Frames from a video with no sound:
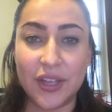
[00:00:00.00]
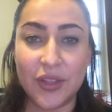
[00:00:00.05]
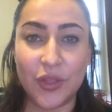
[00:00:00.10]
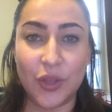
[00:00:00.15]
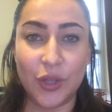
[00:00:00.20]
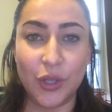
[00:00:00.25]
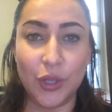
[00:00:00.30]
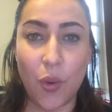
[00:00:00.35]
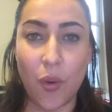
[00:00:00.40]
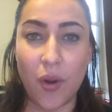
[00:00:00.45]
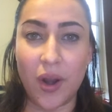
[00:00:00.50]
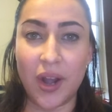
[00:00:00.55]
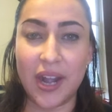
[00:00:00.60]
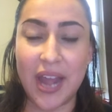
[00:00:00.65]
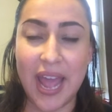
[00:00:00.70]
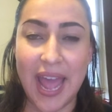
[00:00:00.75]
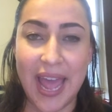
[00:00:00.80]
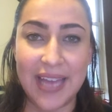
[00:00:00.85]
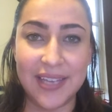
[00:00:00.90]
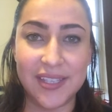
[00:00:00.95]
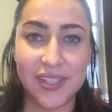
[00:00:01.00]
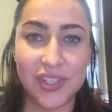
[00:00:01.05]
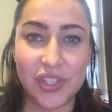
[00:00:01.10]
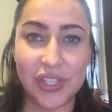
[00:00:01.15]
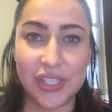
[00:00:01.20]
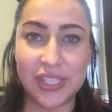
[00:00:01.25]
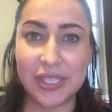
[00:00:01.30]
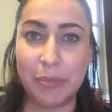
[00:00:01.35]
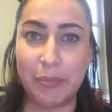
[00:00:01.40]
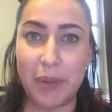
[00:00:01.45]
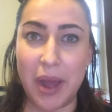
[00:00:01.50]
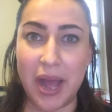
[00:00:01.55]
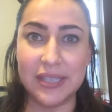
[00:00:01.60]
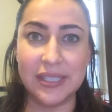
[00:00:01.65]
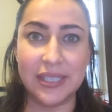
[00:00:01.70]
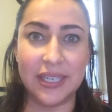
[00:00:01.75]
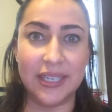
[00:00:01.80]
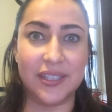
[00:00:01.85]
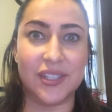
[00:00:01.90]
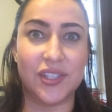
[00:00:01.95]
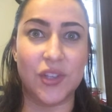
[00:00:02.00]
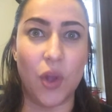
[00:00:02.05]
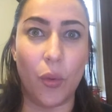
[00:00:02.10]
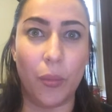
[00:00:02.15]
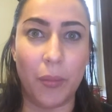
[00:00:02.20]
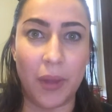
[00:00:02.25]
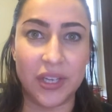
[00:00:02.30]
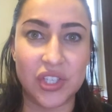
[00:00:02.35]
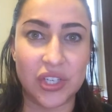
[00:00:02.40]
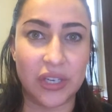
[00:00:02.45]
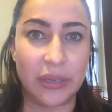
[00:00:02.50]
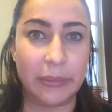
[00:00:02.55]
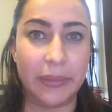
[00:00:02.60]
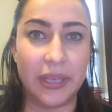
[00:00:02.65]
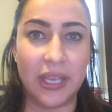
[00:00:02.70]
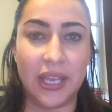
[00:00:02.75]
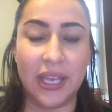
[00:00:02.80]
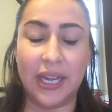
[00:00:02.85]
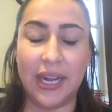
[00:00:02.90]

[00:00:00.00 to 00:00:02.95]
Lord has just deposited so much in me,